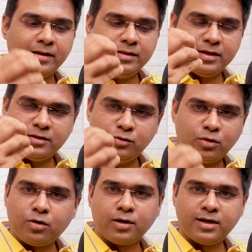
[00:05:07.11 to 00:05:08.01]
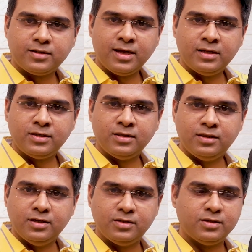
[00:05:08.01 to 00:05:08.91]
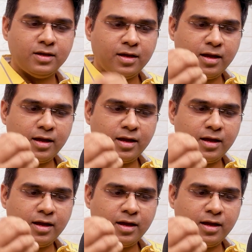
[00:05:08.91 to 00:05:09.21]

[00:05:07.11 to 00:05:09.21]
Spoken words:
There is no rocket science in this.